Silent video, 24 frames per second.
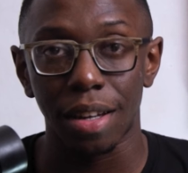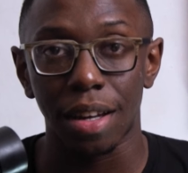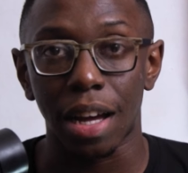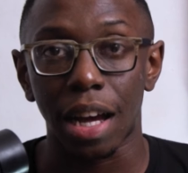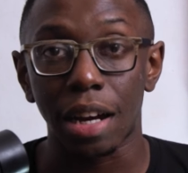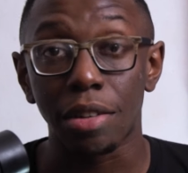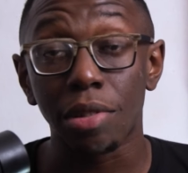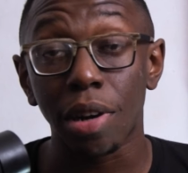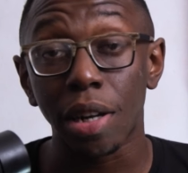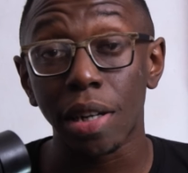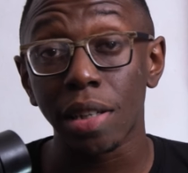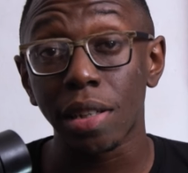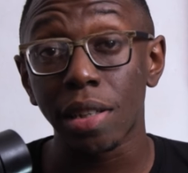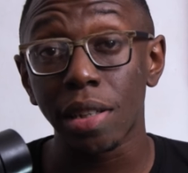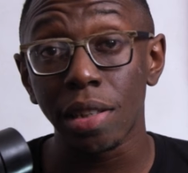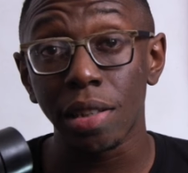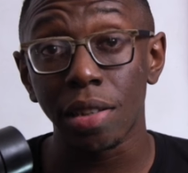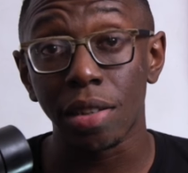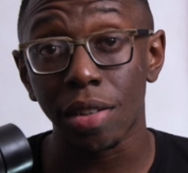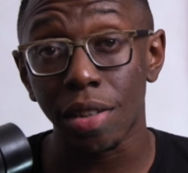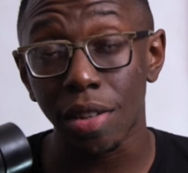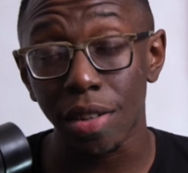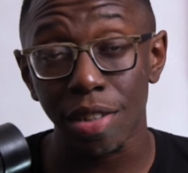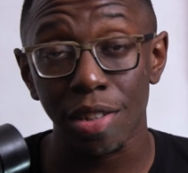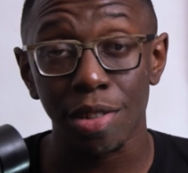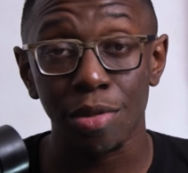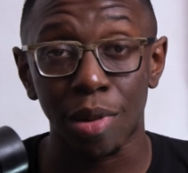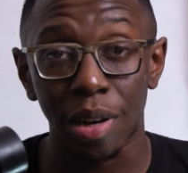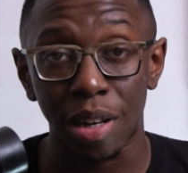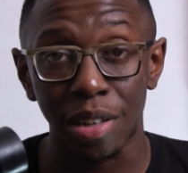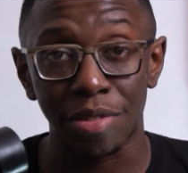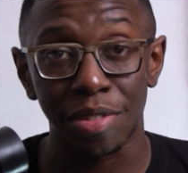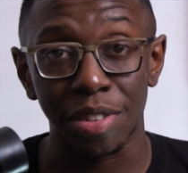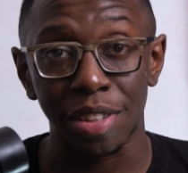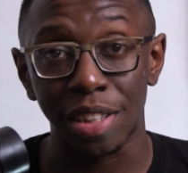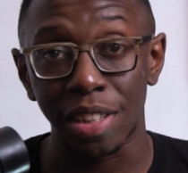Ironically, her
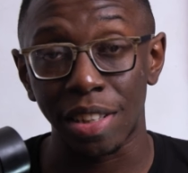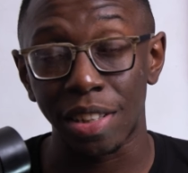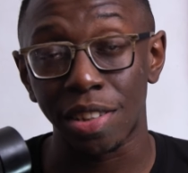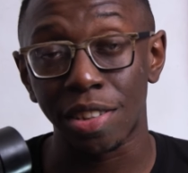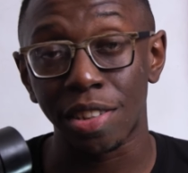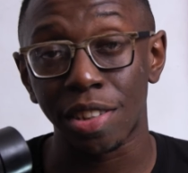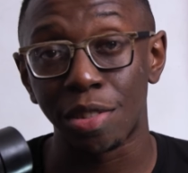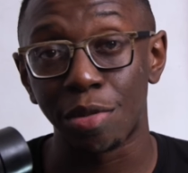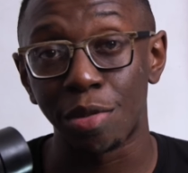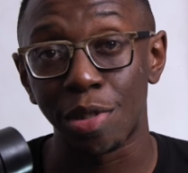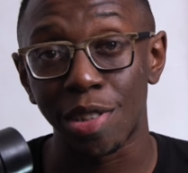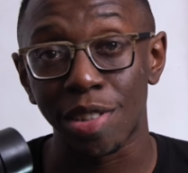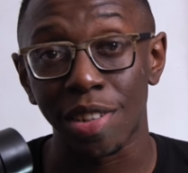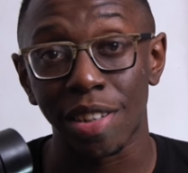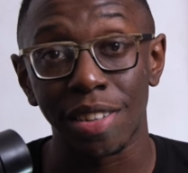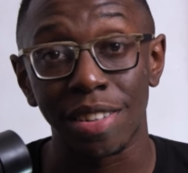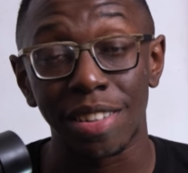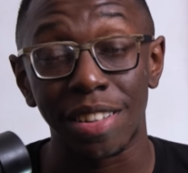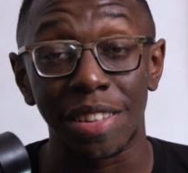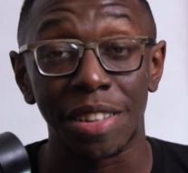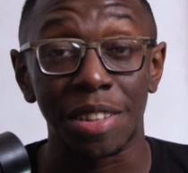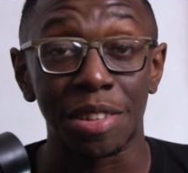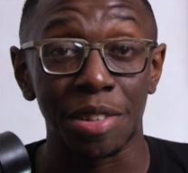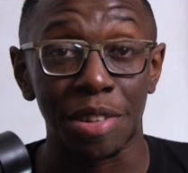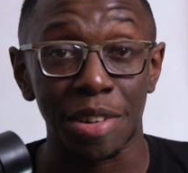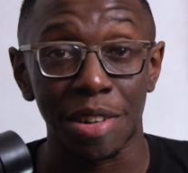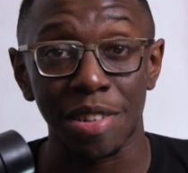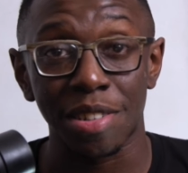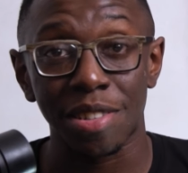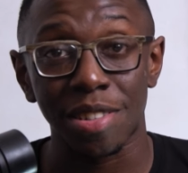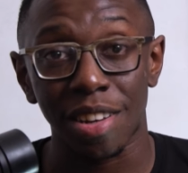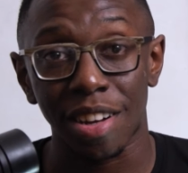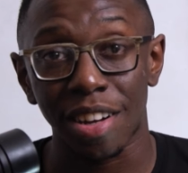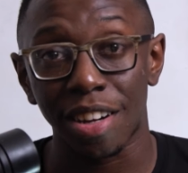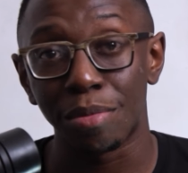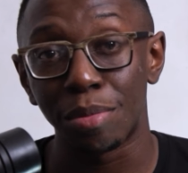disqualification resulted in her
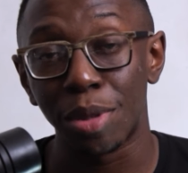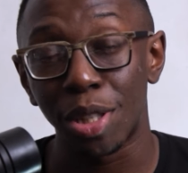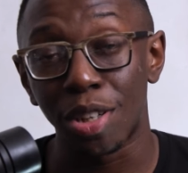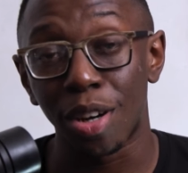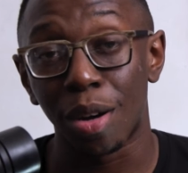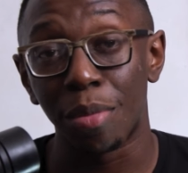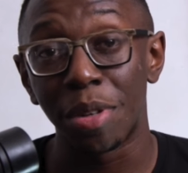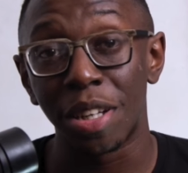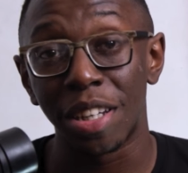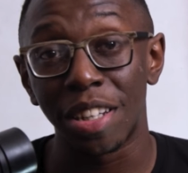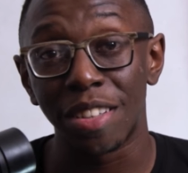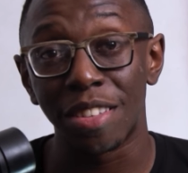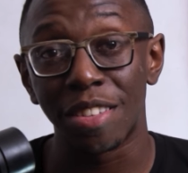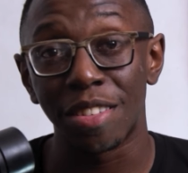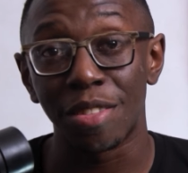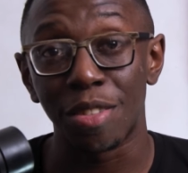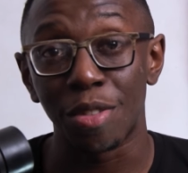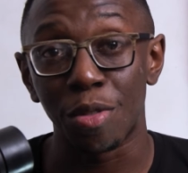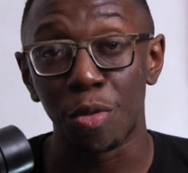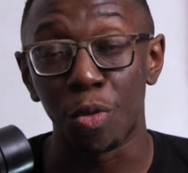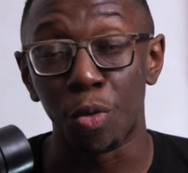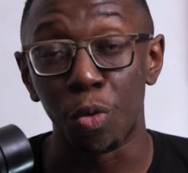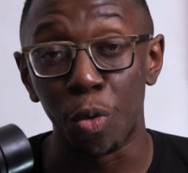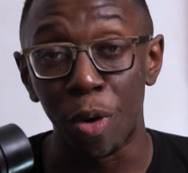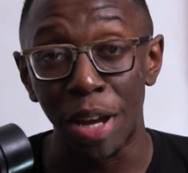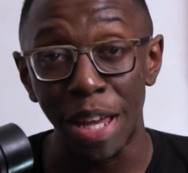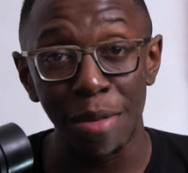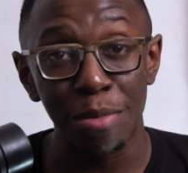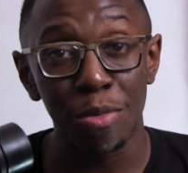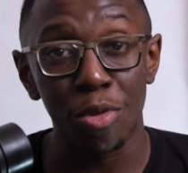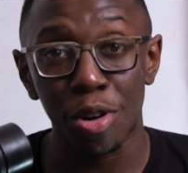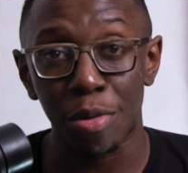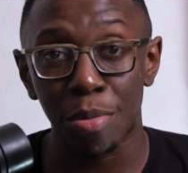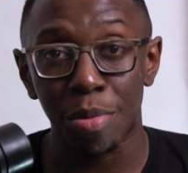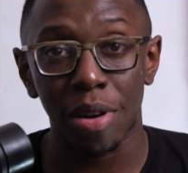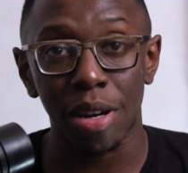song becoming way
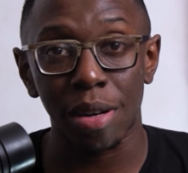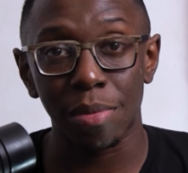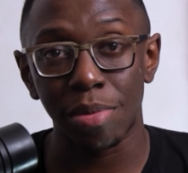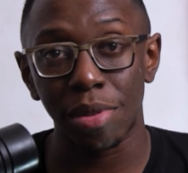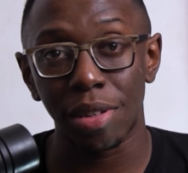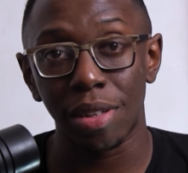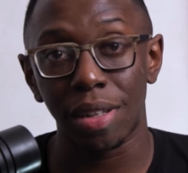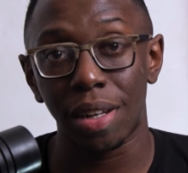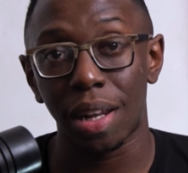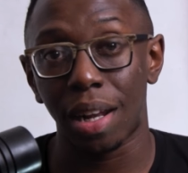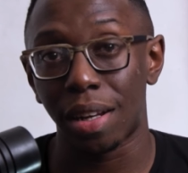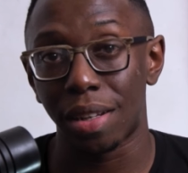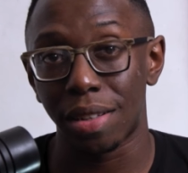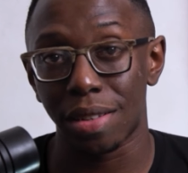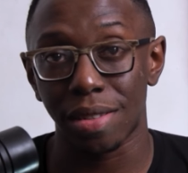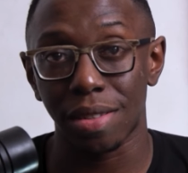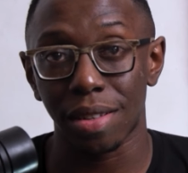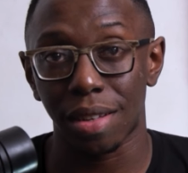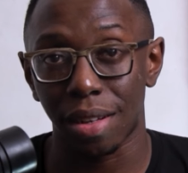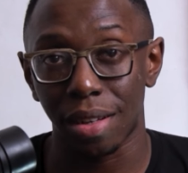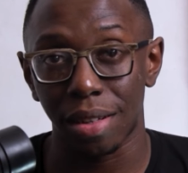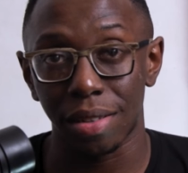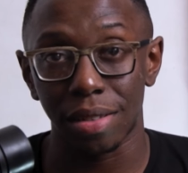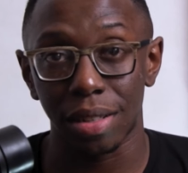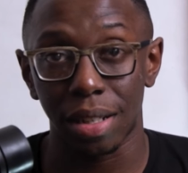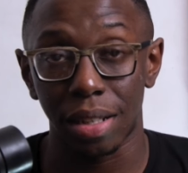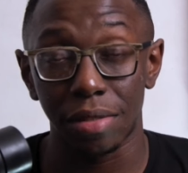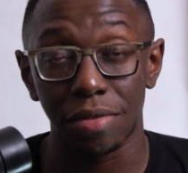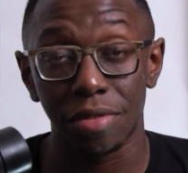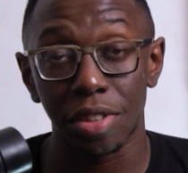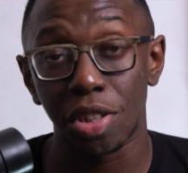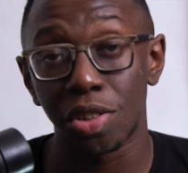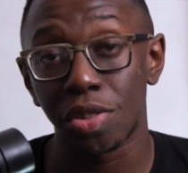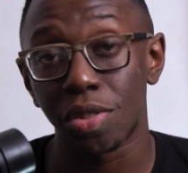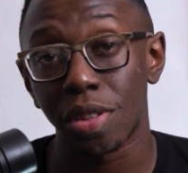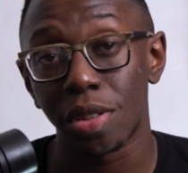more popular than the song that
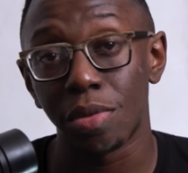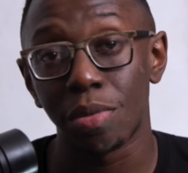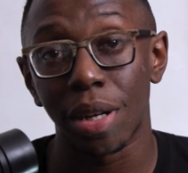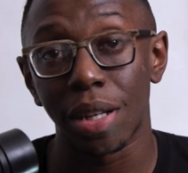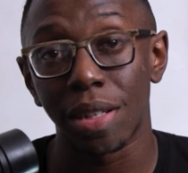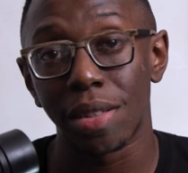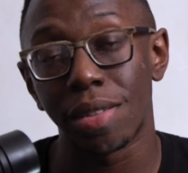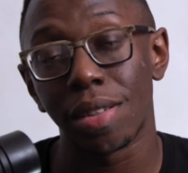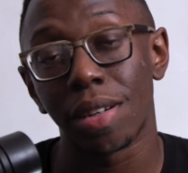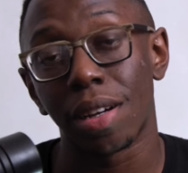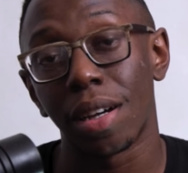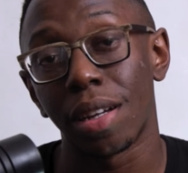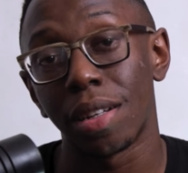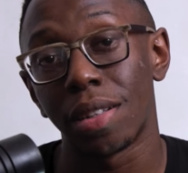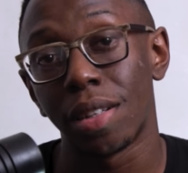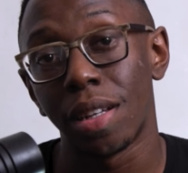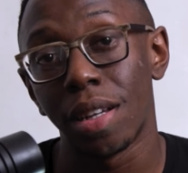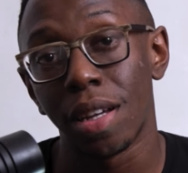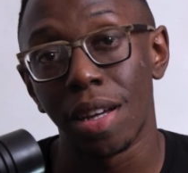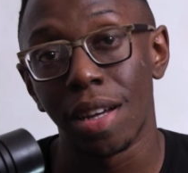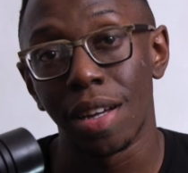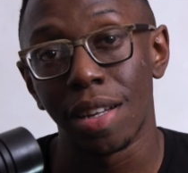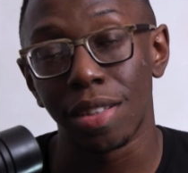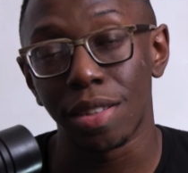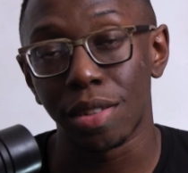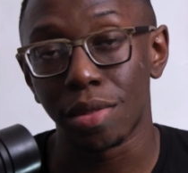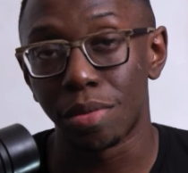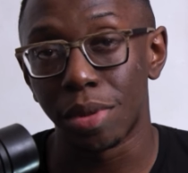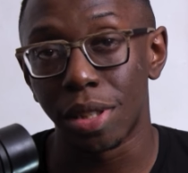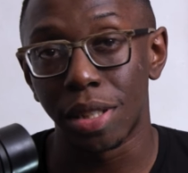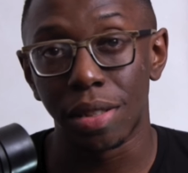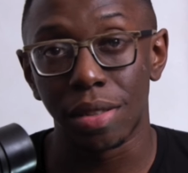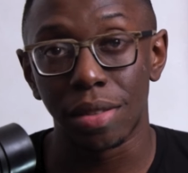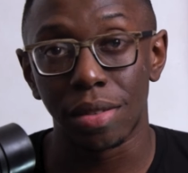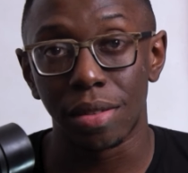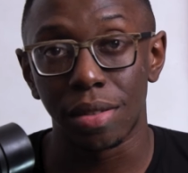eventually went on to
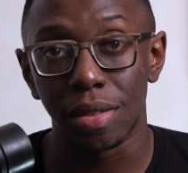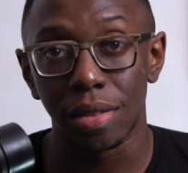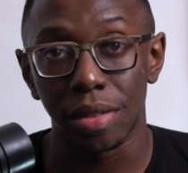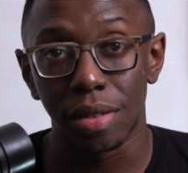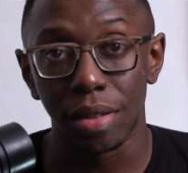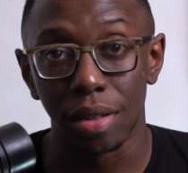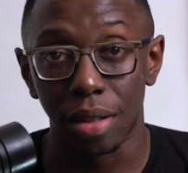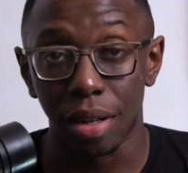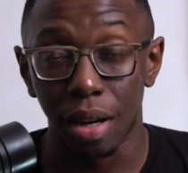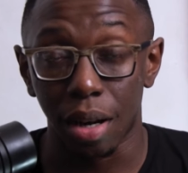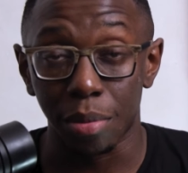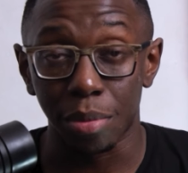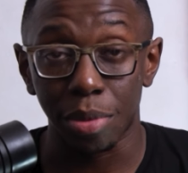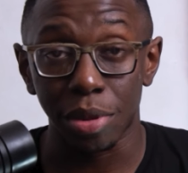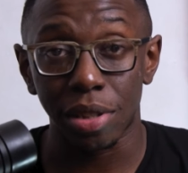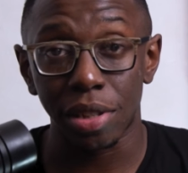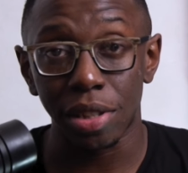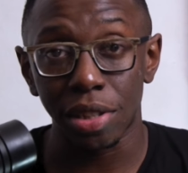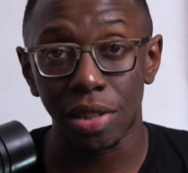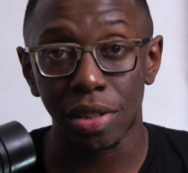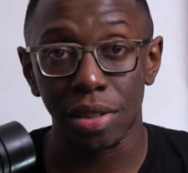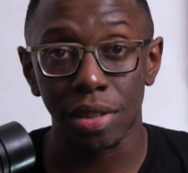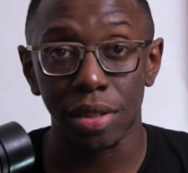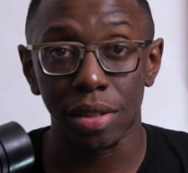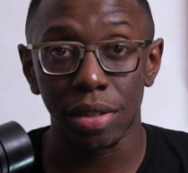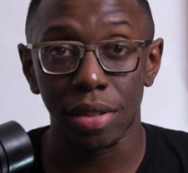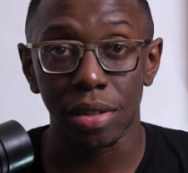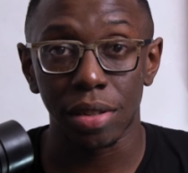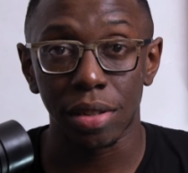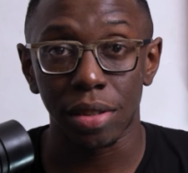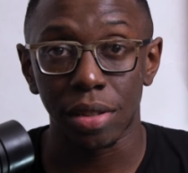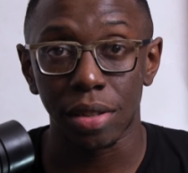win the competition.